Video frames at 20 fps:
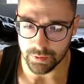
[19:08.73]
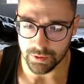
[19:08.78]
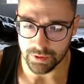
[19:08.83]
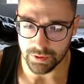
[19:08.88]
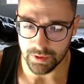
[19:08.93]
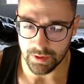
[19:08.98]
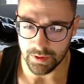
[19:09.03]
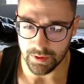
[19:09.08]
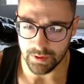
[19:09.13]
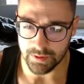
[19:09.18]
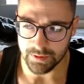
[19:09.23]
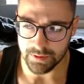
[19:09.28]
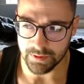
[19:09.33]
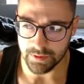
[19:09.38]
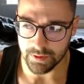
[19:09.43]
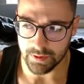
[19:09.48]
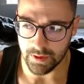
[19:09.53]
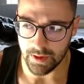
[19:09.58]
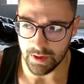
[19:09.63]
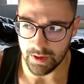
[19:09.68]
Snakes,
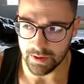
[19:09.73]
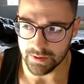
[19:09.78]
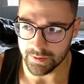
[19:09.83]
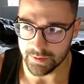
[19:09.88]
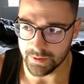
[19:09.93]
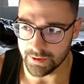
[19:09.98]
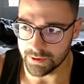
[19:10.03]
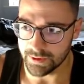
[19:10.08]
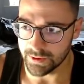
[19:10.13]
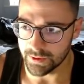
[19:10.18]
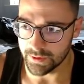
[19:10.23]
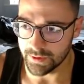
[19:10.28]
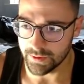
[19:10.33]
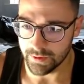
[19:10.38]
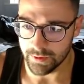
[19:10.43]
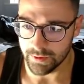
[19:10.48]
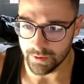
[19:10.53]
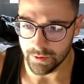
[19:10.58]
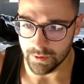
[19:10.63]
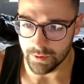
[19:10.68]
X position,
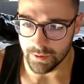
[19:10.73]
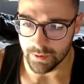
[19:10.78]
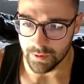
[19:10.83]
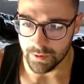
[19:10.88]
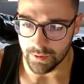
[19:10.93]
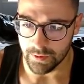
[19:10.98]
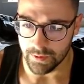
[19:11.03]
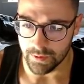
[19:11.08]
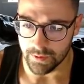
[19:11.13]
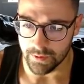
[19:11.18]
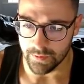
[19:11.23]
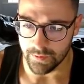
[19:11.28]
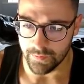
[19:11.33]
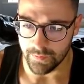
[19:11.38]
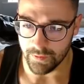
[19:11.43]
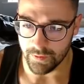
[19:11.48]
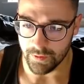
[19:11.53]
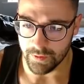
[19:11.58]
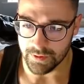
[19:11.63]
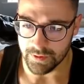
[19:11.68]

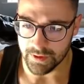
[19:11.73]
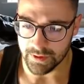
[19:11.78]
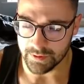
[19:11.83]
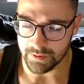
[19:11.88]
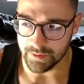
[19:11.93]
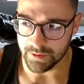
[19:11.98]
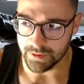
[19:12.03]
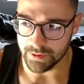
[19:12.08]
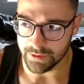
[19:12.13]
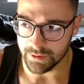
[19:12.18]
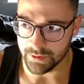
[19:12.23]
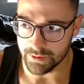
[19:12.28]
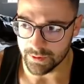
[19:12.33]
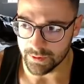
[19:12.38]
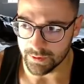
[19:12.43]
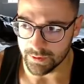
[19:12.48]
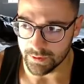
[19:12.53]
foods, X position,